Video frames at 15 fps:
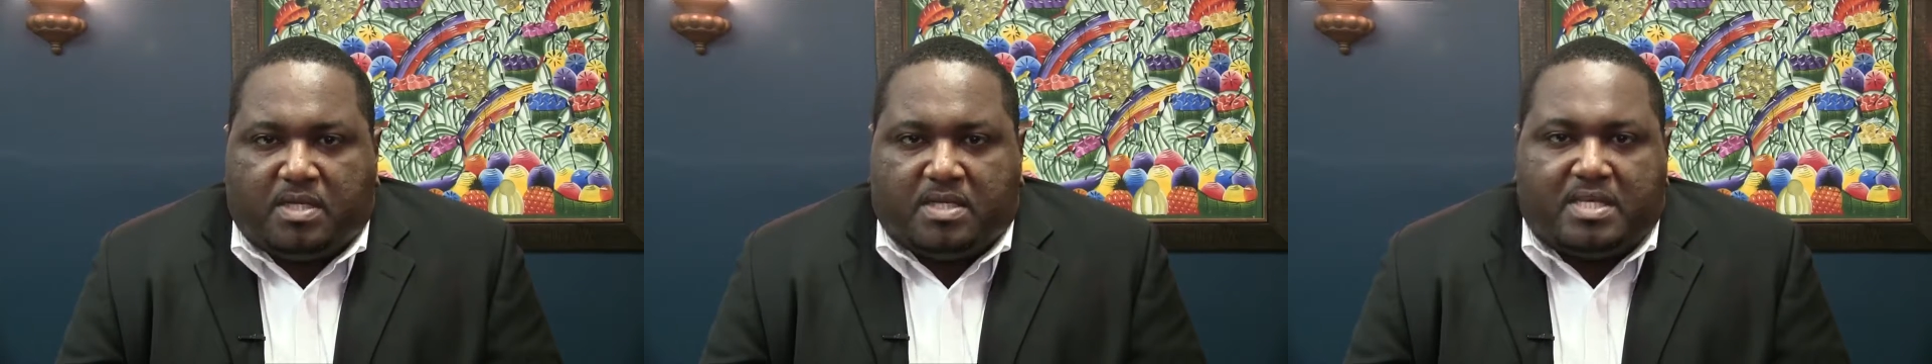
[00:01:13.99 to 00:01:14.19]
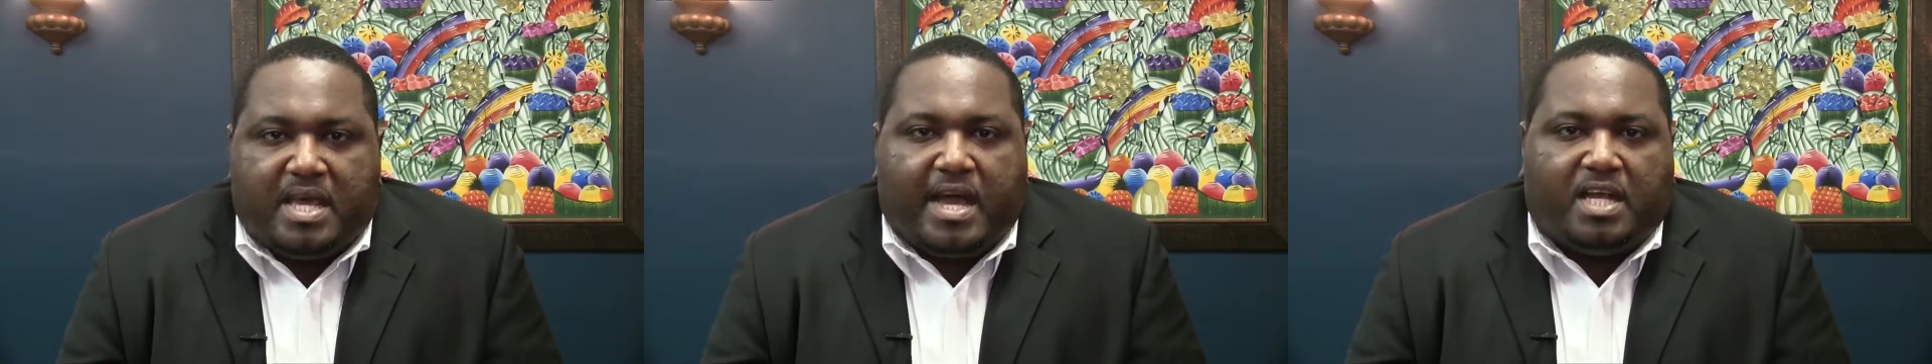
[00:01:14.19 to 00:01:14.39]

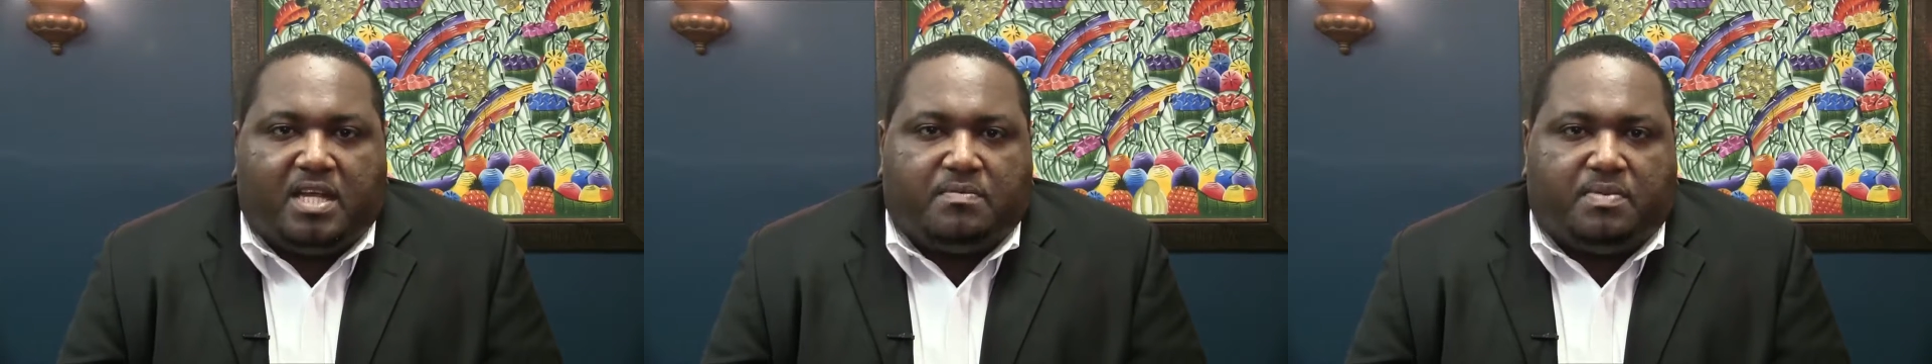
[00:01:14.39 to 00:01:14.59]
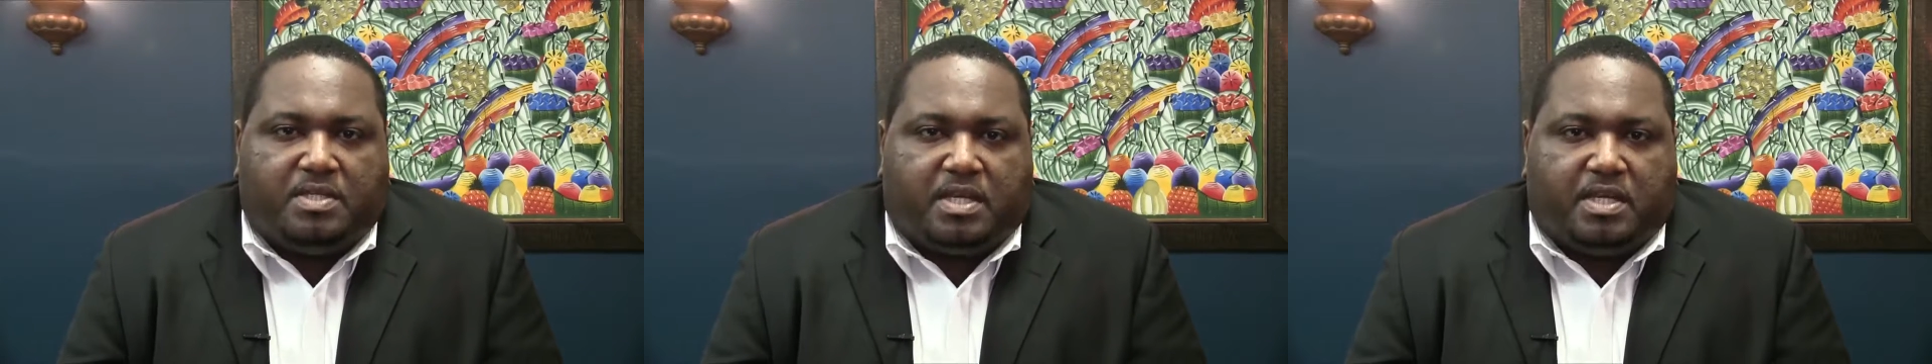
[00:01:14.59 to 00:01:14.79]
The
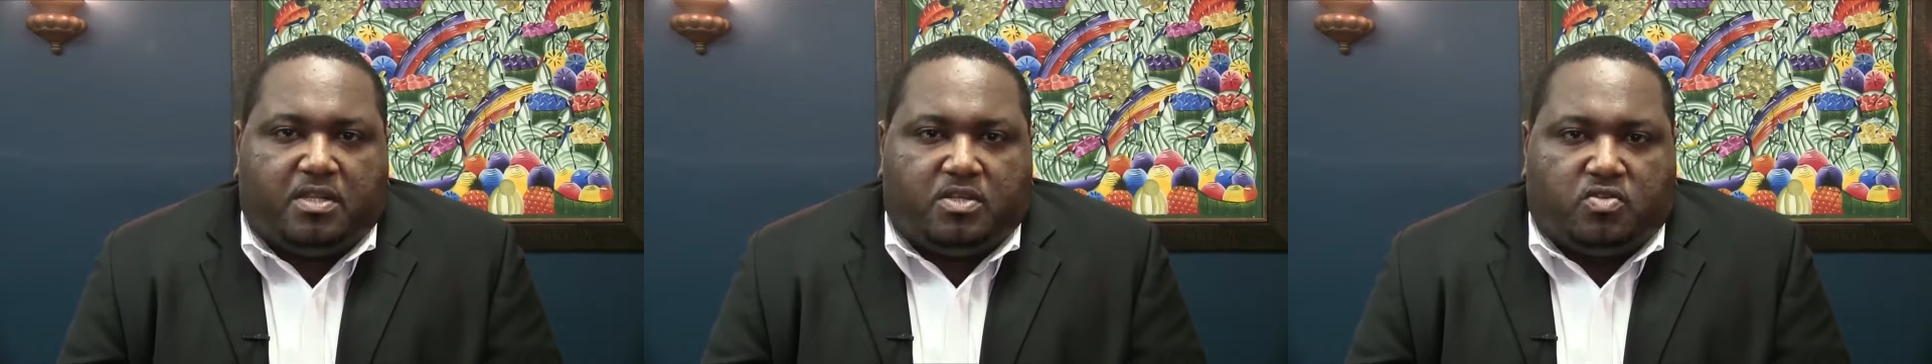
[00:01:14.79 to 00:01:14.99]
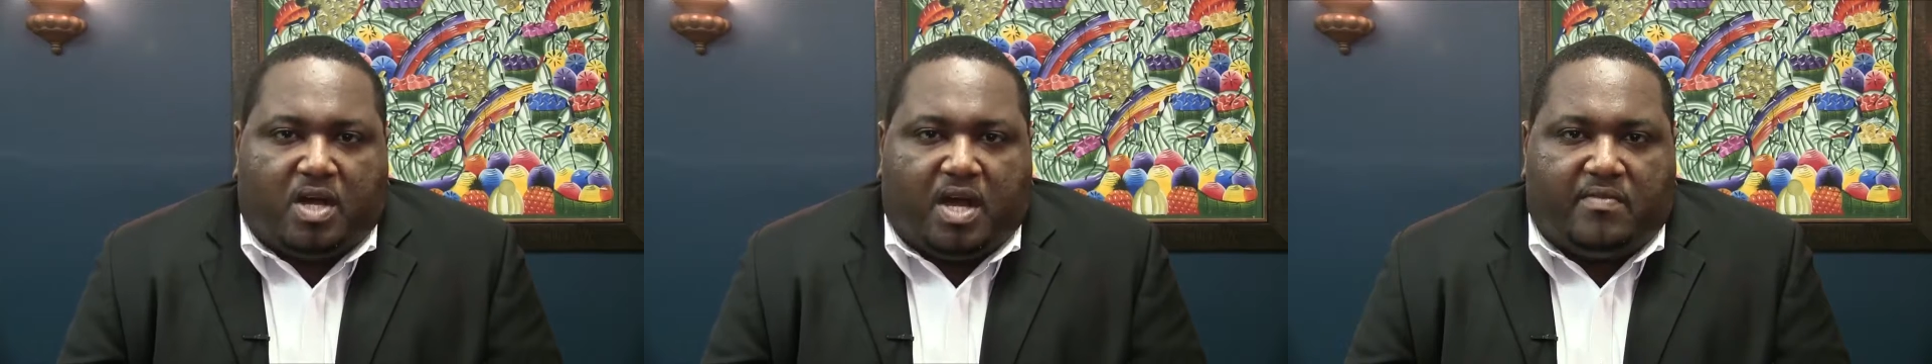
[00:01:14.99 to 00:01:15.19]
second
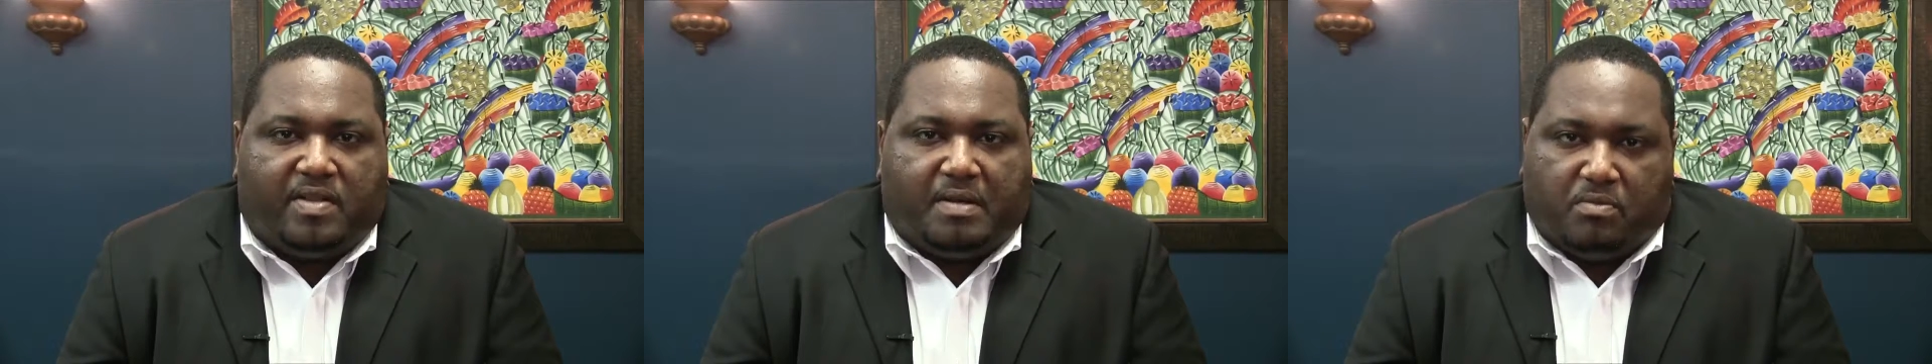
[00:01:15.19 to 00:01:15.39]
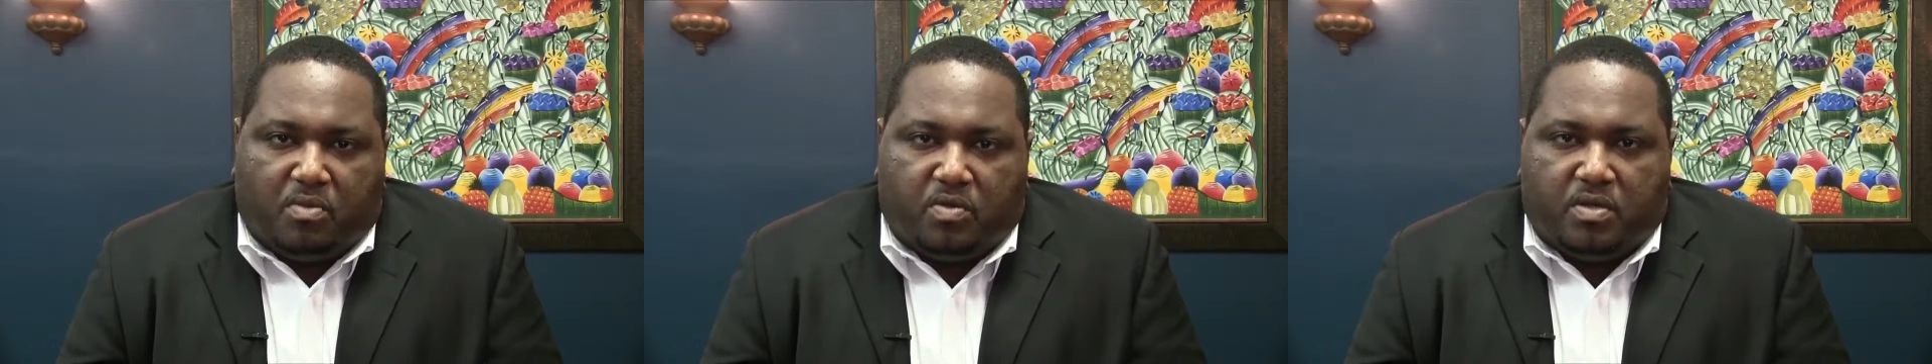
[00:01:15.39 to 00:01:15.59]
particular
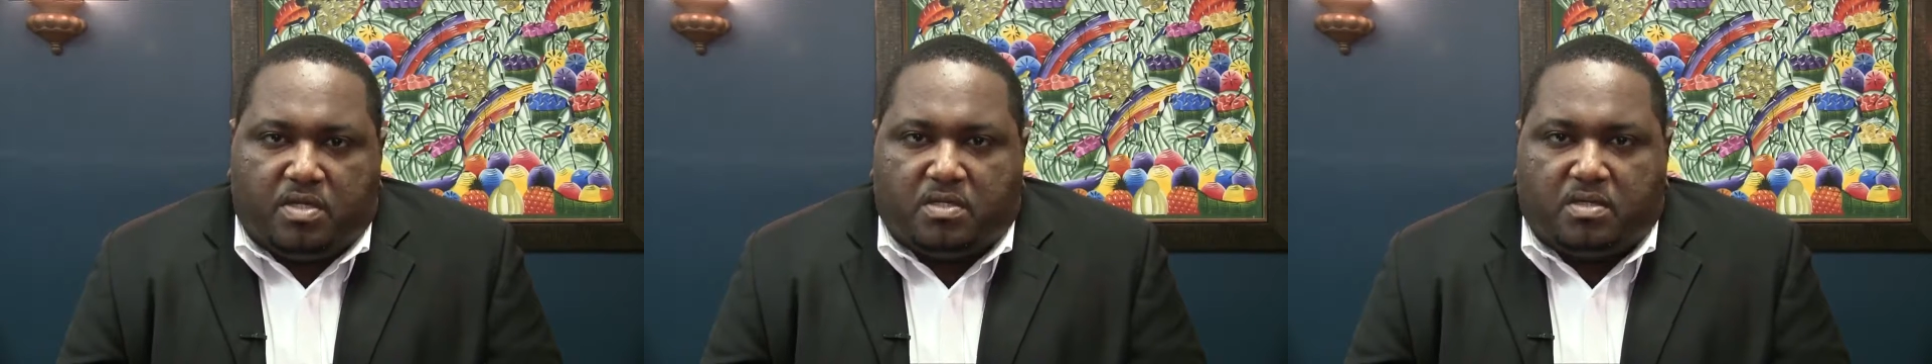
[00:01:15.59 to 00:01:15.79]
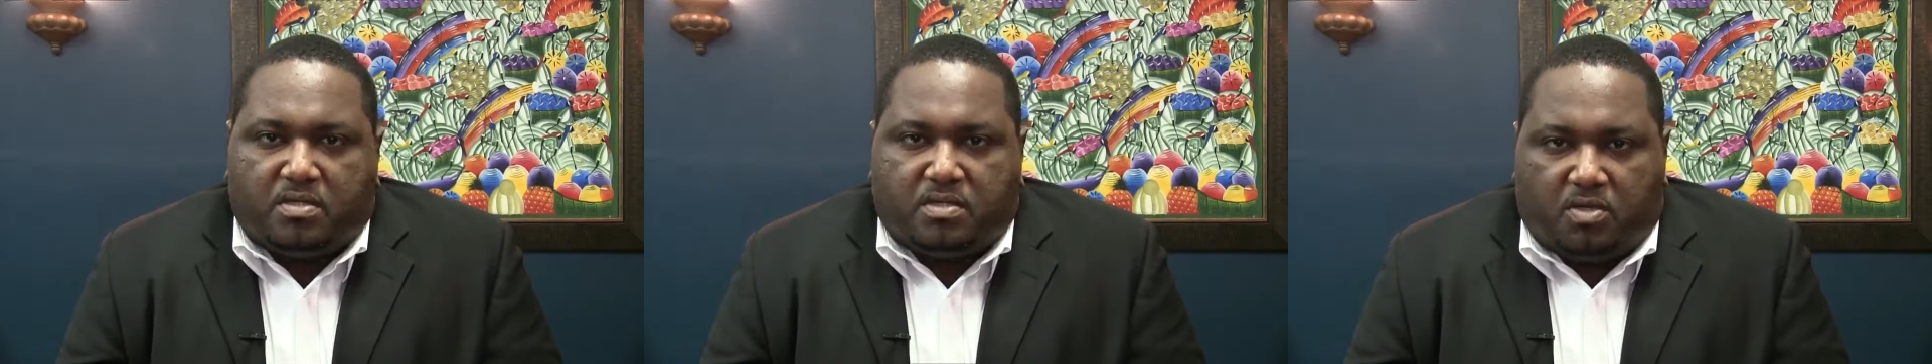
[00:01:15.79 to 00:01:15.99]
driver that
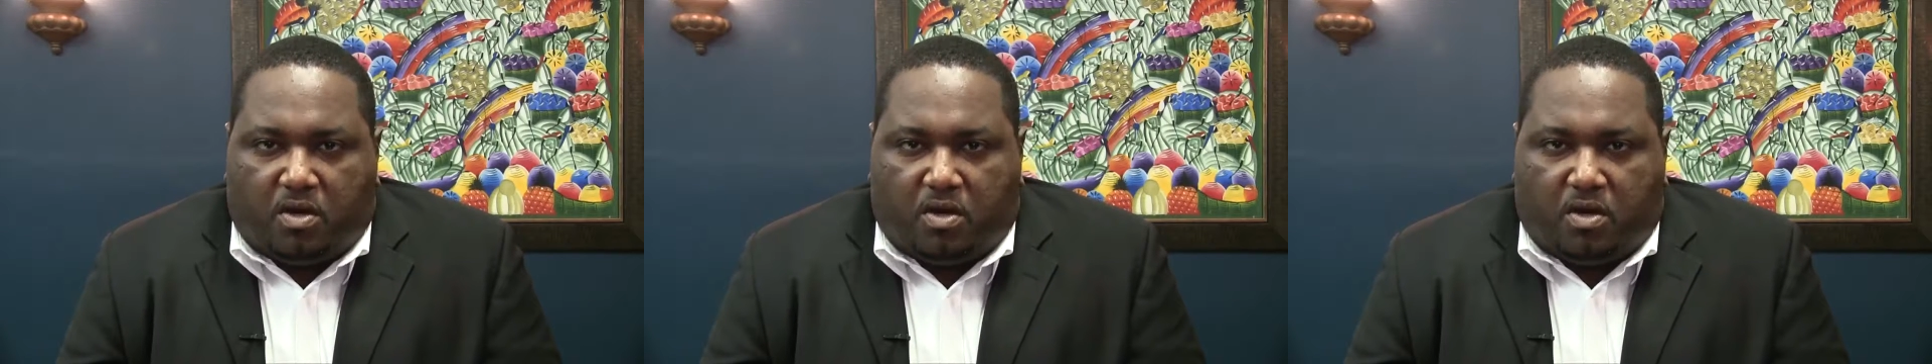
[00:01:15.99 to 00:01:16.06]
Moody's